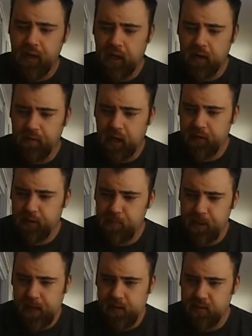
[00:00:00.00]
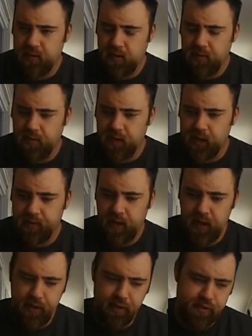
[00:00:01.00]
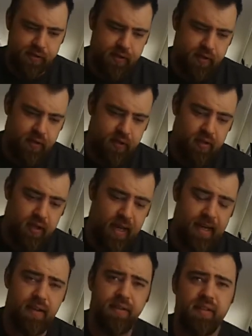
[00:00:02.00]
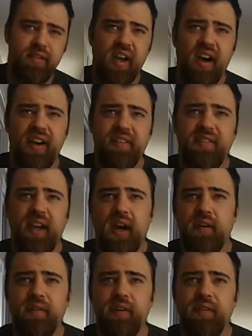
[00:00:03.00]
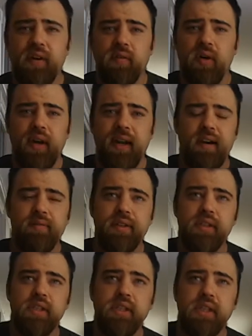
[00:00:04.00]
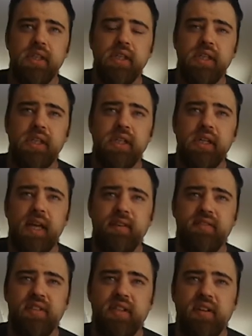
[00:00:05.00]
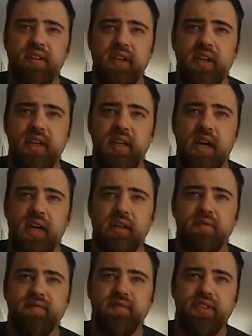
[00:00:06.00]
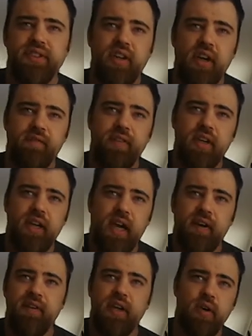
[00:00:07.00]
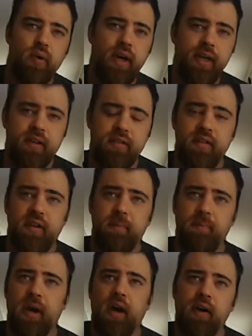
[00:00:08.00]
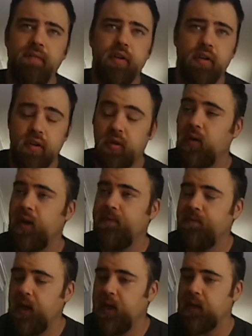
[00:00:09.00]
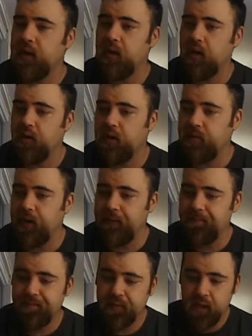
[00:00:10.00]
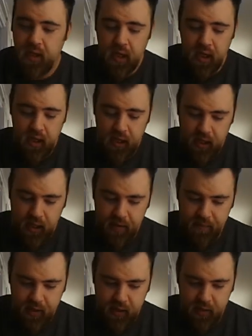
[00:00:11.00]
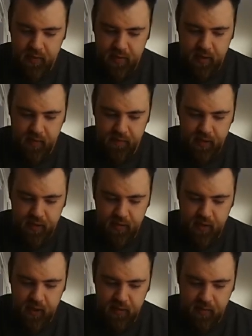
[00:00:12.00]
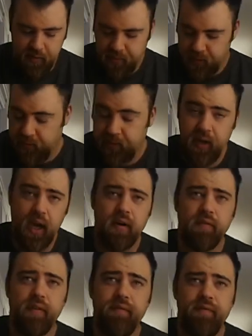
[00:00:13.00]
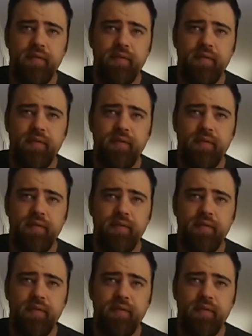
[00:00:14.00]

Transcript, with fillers: Um, other bands usually it takes eighth, ninth album or whatever until they um, start becoming quite popular, quite big, you know what I mean? Um, and then some, it's like their first album.